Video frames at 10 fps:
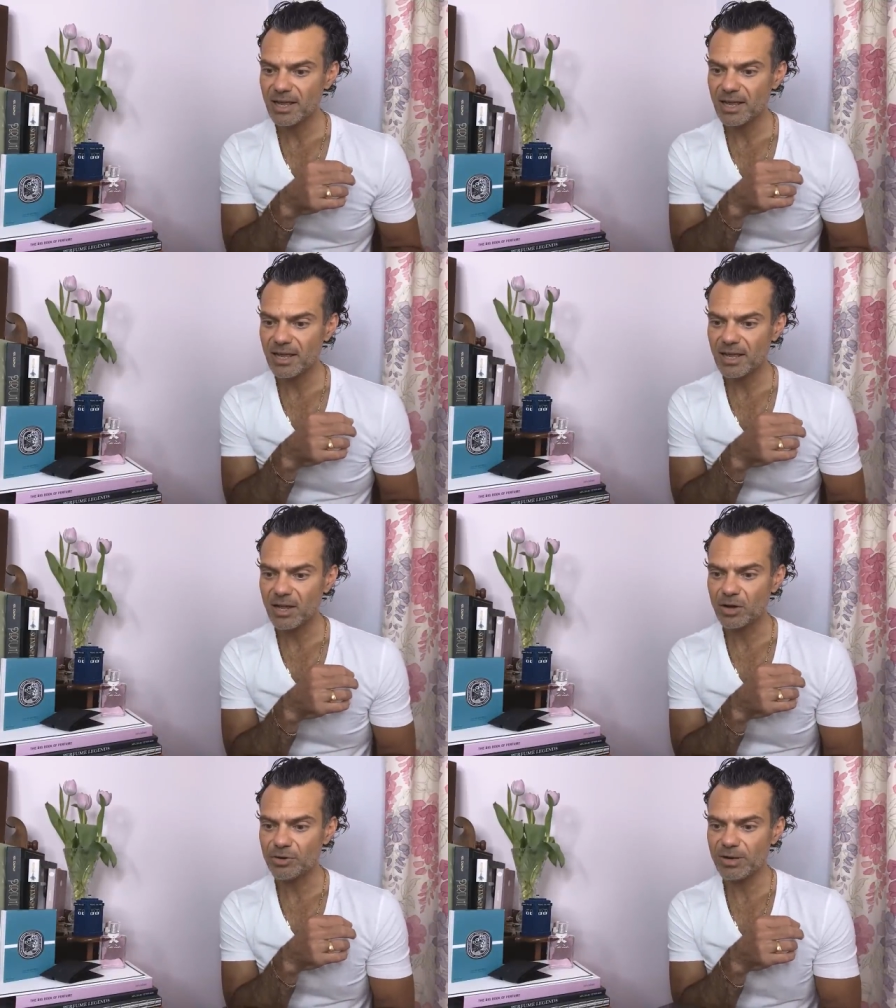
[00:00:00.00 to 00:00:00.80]
uh,
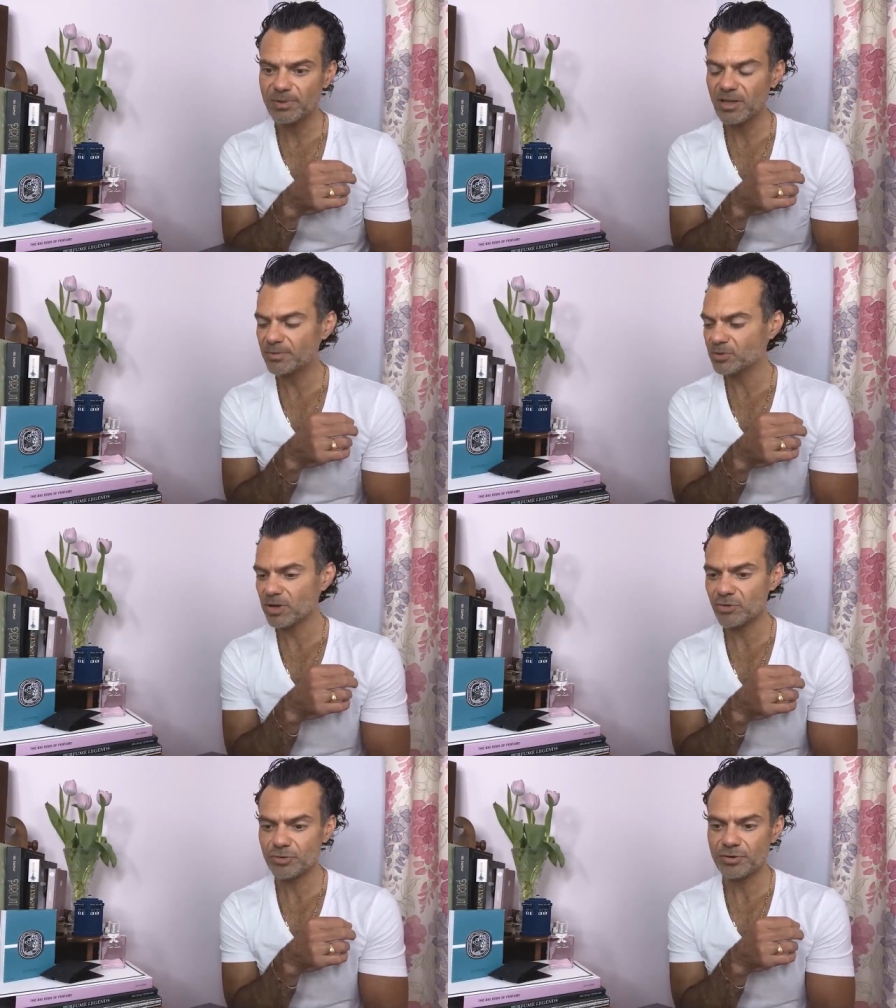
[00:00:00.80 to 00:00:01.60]
are creeping up to
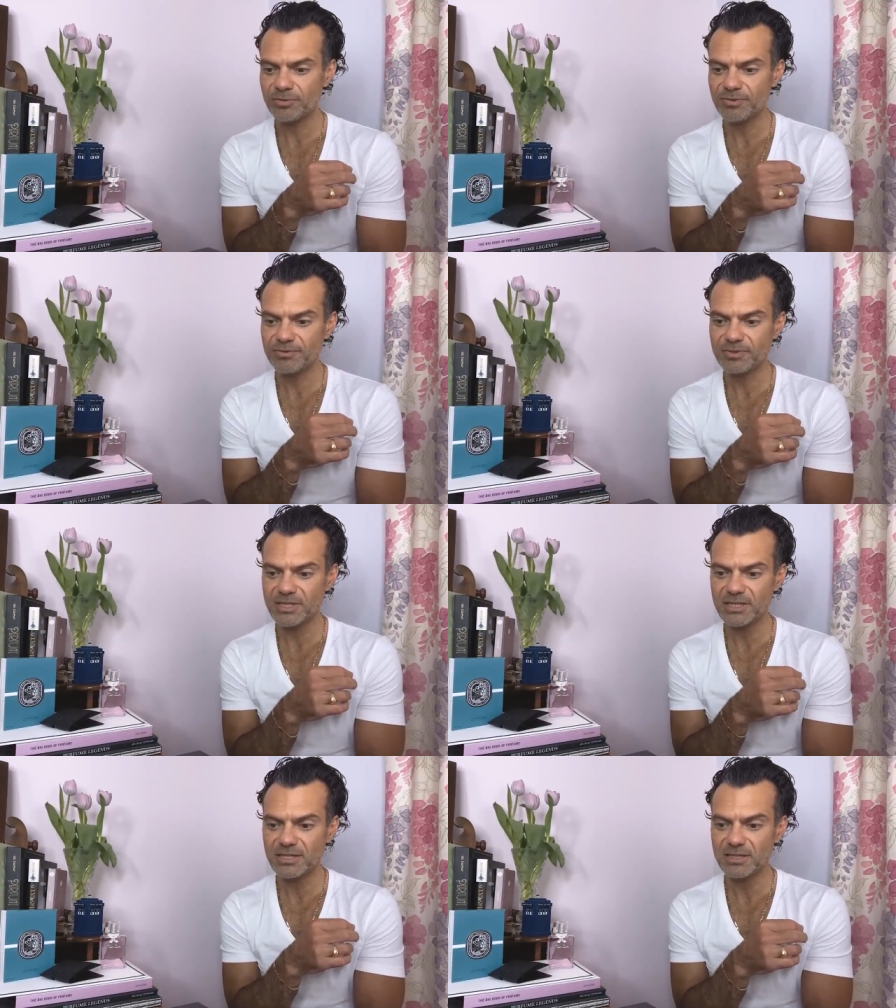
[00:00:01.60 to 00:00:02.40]

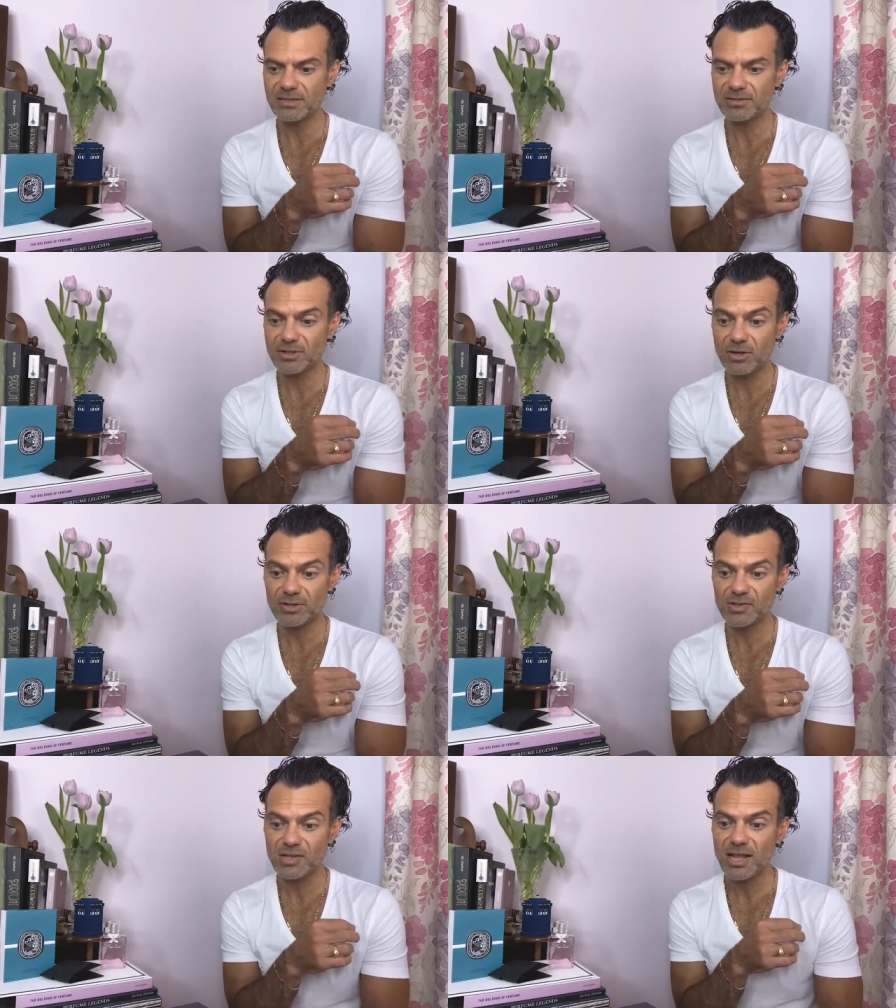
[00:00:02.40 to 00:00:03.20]

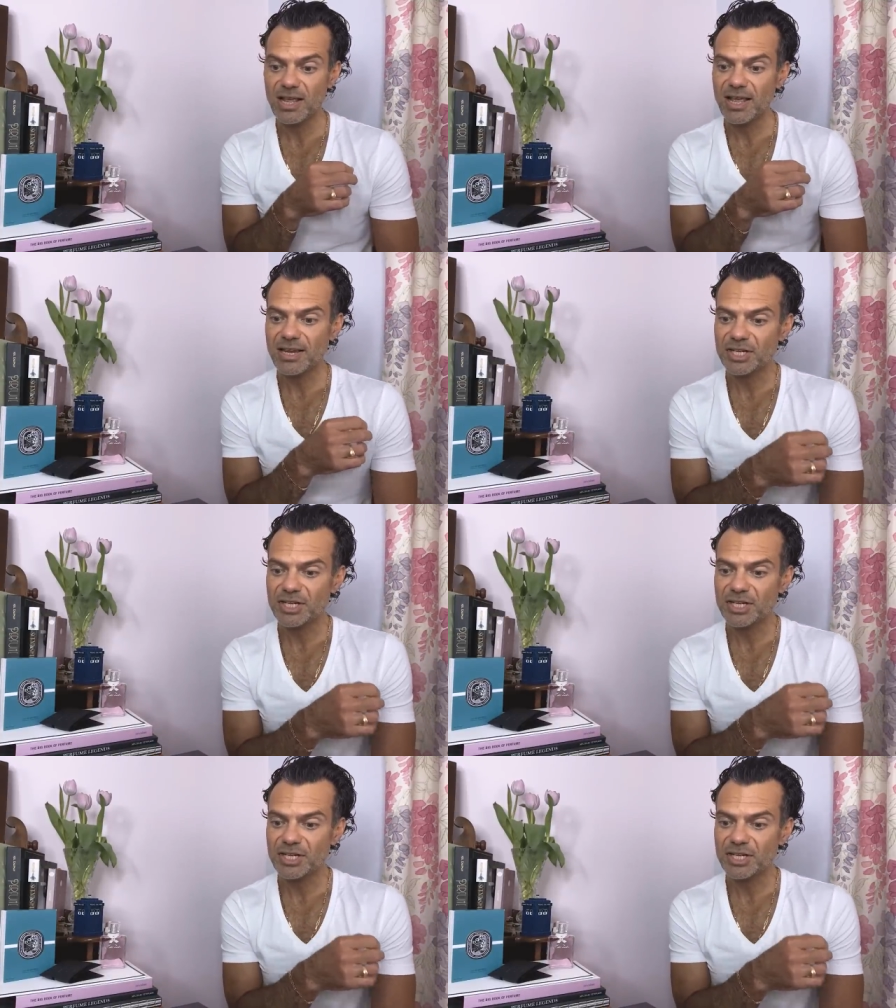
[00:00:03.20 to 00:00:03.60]
$150. And